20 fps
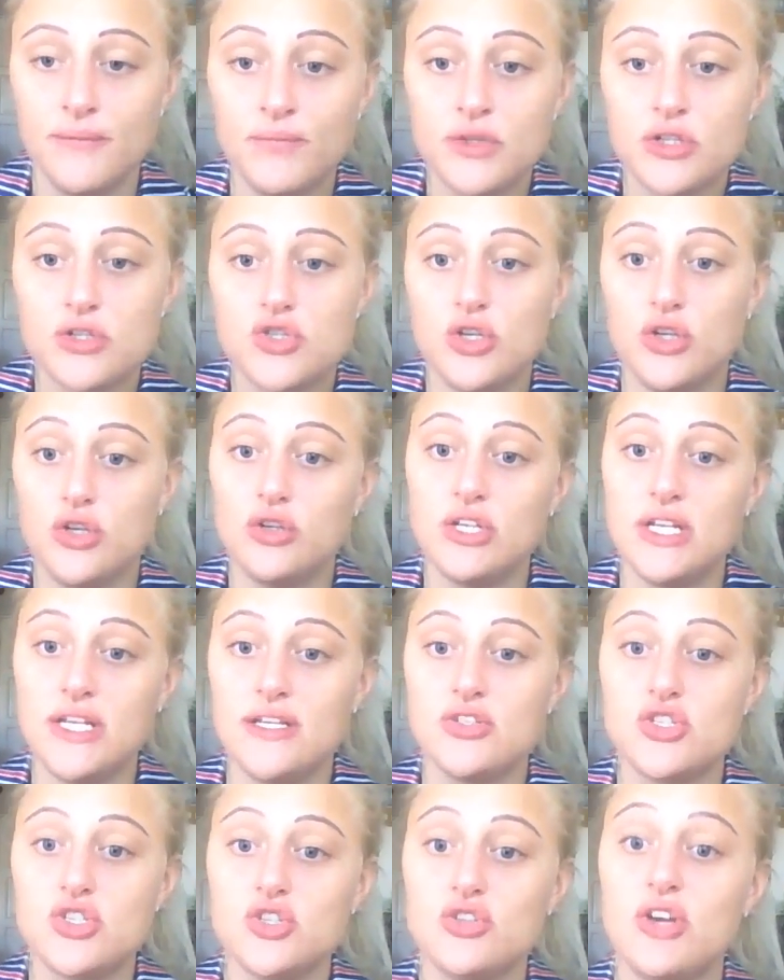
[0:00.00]
So you need
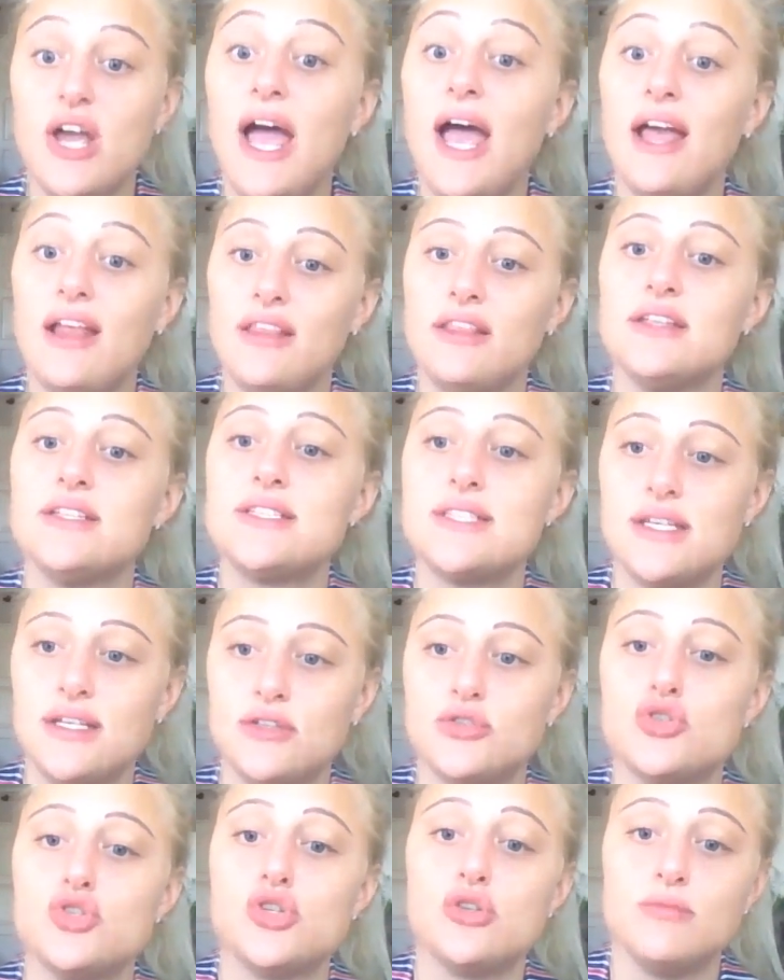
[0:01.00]
to hand this in
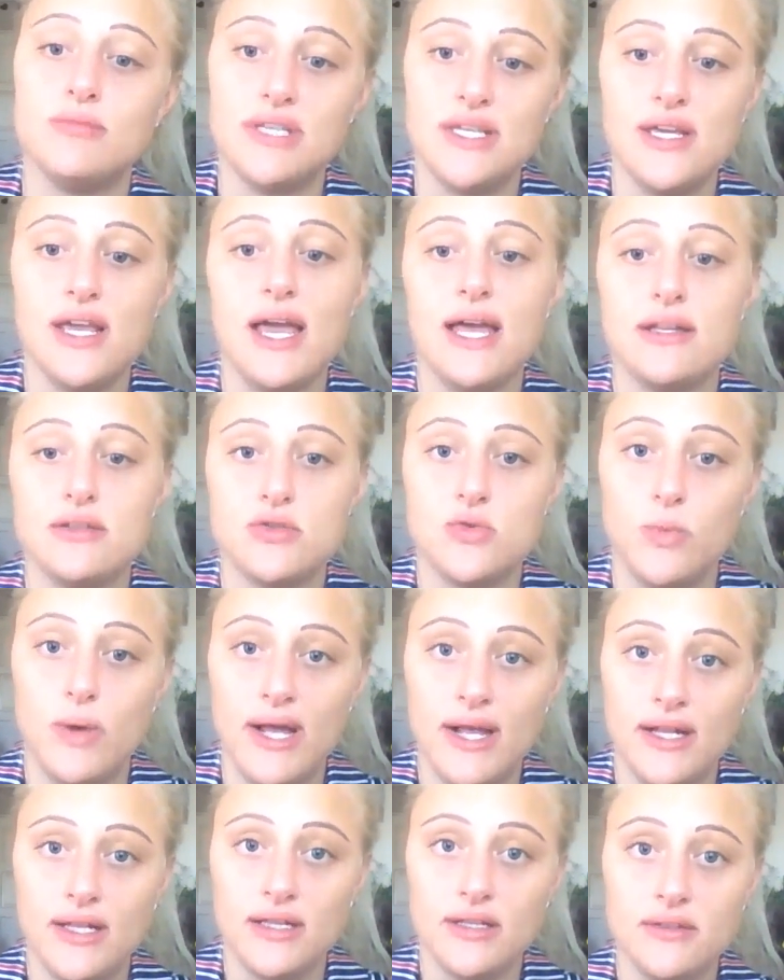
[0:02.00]
to me as well.